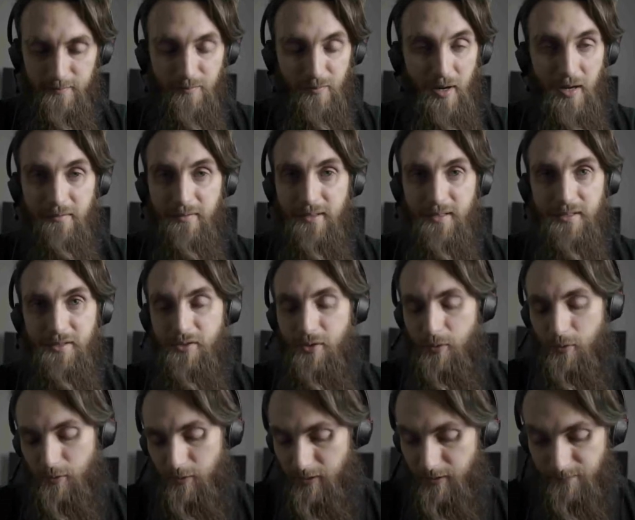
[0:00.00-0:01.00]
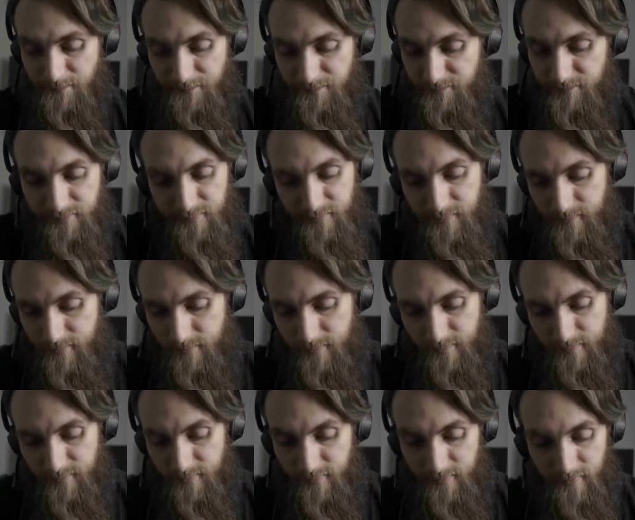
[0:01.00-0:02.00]
private Discord.
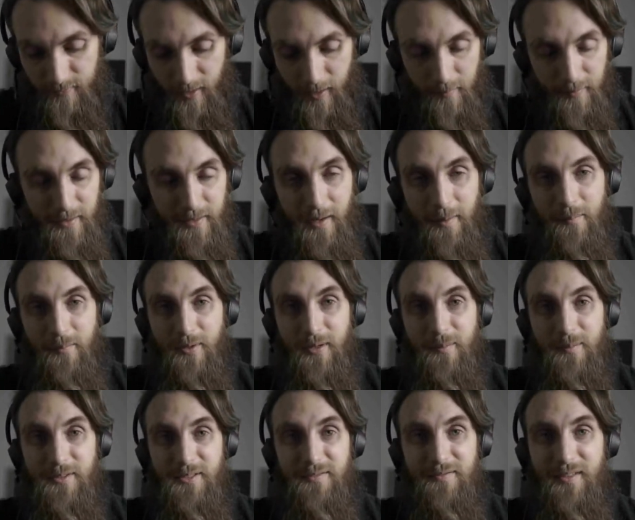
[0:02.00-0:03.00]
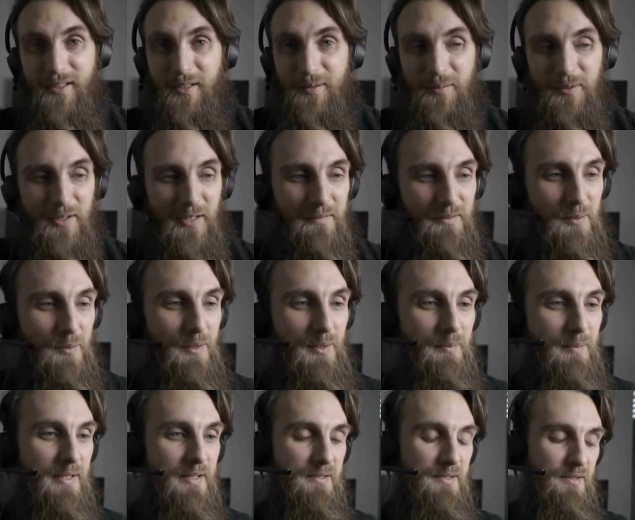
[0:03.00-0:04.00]
I mean, I'm pretty much available everywhere,
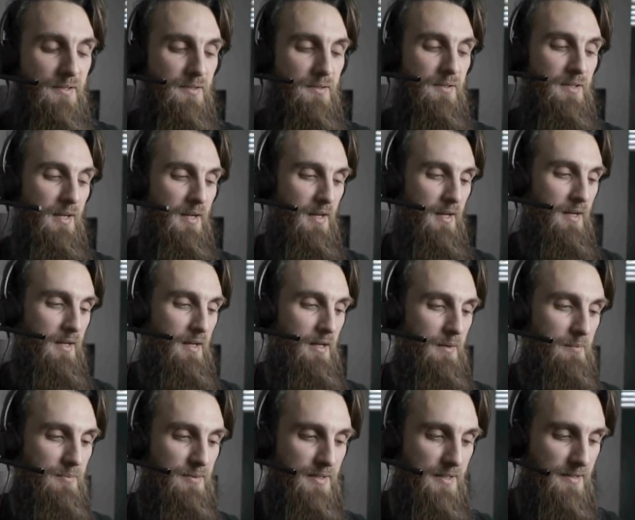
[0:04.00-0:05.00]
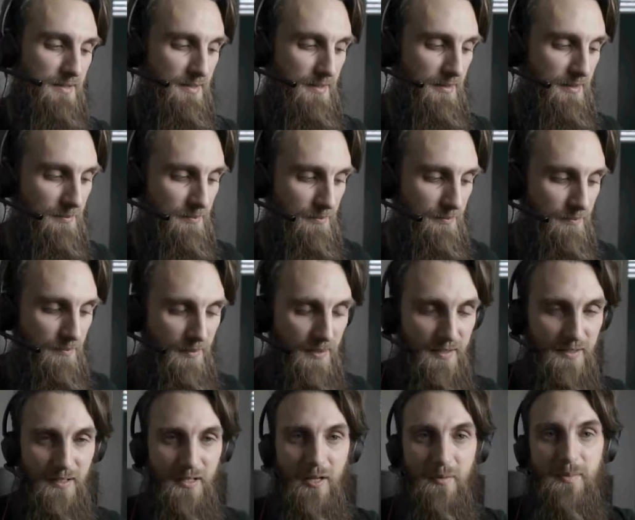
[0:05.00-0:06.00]
man. So please
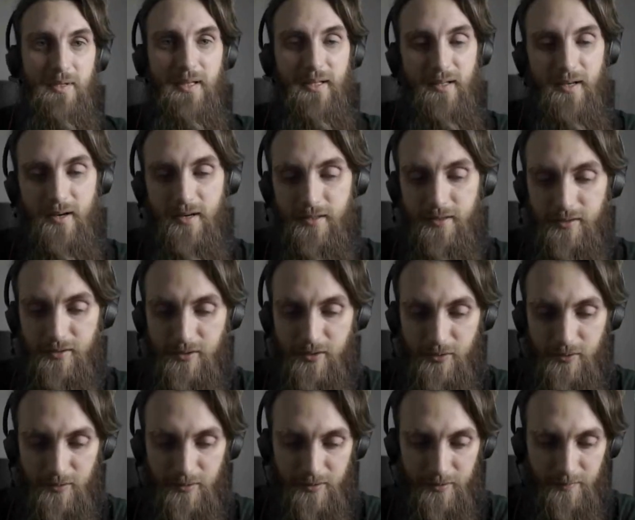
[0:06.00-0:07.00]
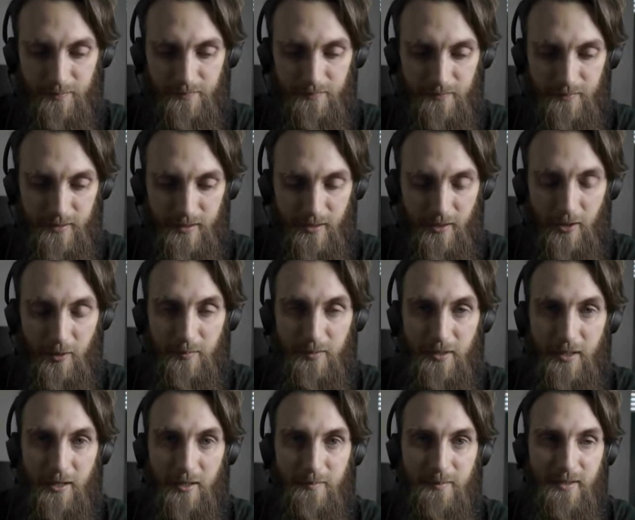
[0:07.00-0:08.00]
allow me the honor to help
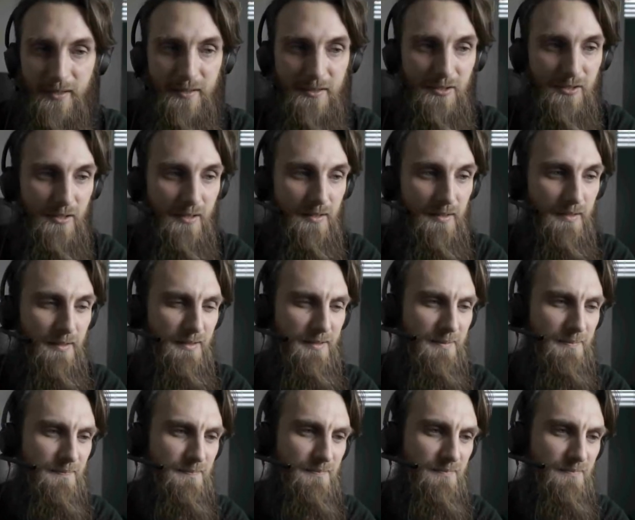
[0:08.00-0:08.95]
you out, man. Inshallah.